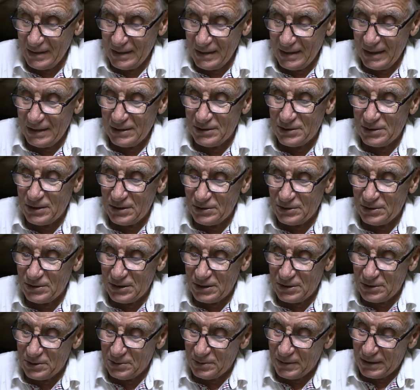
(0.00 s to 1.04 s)
In such
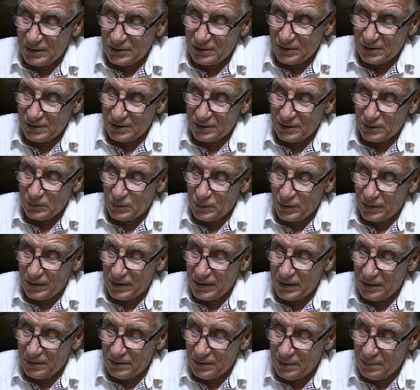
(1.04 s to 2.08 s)
situations, the
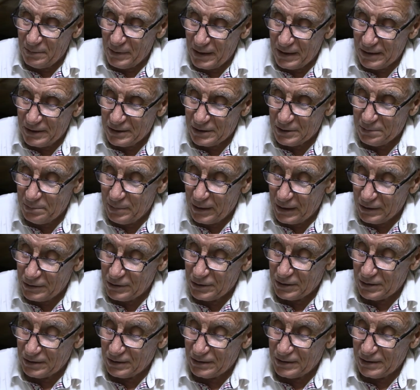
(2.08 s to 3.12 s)
warrior remains
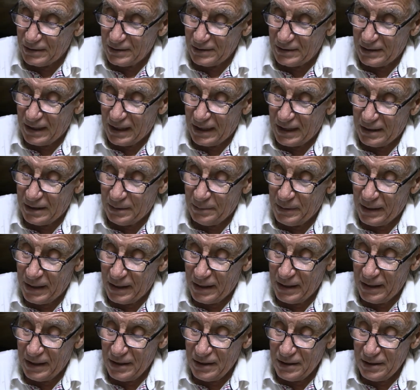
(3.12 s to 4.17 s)
patient. The
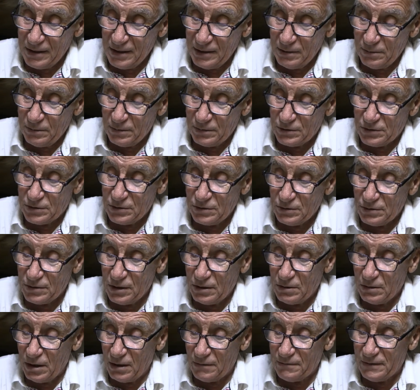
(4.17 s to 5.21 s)
enemy will soon
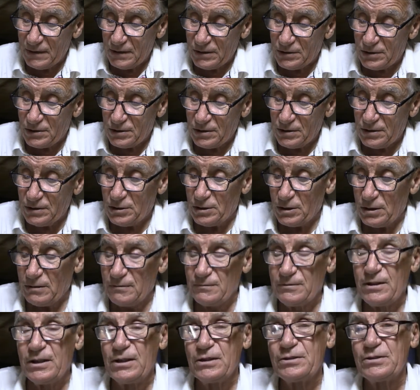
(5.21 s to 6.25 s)
go off in search
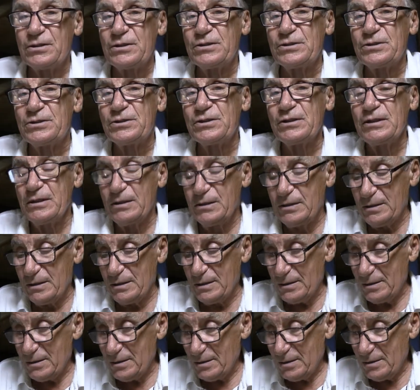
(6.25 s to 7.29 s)
of others
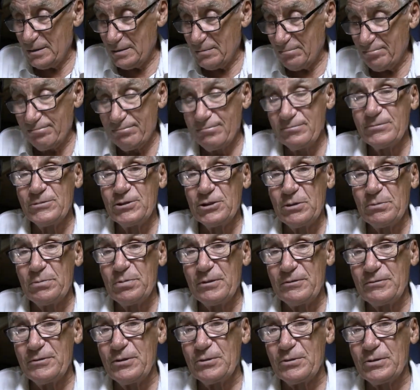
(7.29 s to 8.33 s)
to
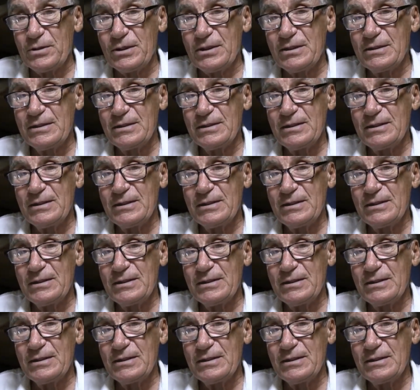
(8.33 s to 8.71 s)
provoke.